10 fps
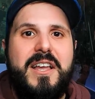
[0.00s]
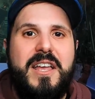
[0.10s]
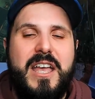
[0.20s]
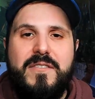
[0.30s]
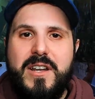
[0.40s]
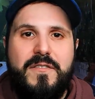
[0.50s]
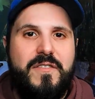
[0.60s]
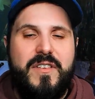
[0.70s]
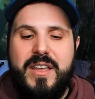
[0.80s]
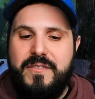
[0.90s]
even
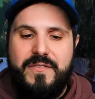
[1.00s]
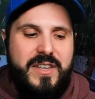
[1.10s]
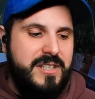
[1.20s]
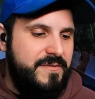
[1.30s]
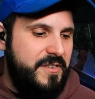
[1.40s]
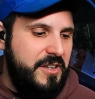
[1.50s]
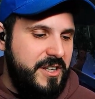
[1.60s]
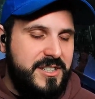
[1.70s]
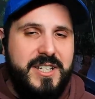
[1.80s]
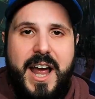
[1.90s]
if if he's
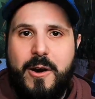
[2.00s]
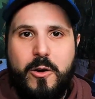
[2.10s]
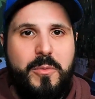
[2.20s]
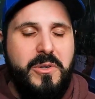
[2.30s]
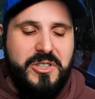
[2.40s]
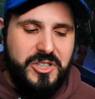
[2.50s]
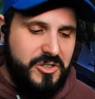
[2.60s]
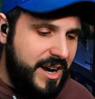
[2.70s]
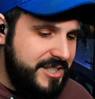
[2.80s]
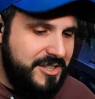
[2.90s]
feeling terrible,
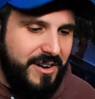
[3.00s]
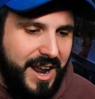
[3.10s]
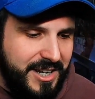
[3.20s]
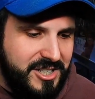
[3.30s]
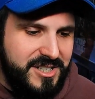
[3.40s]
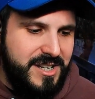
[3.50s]
stressed, or anxious.